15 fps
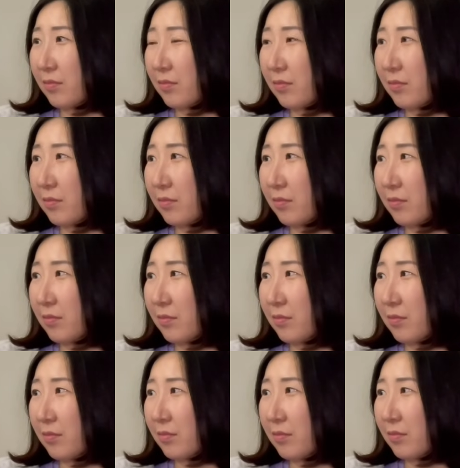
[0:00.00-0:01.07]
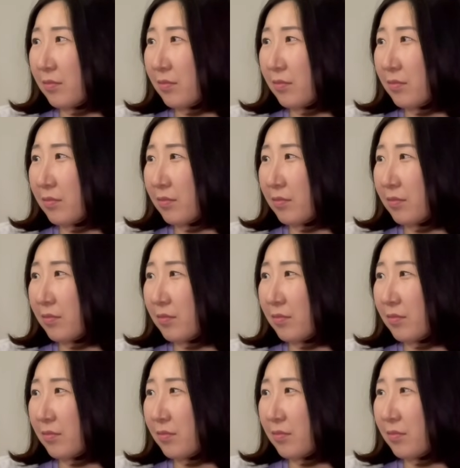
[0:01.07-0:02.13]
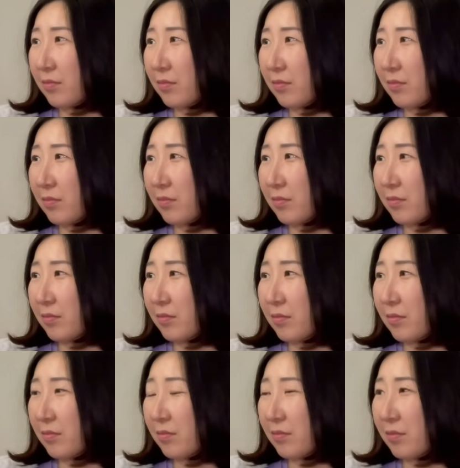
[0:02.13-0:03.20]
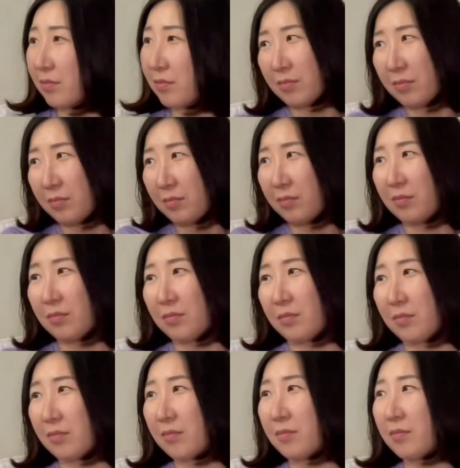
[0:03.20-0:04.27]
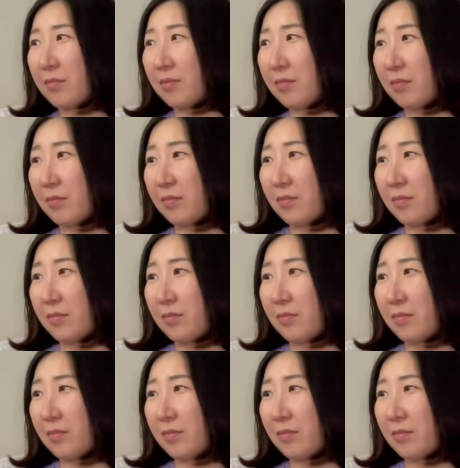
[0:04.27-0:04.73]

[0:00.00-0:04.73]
This person isn't speaking.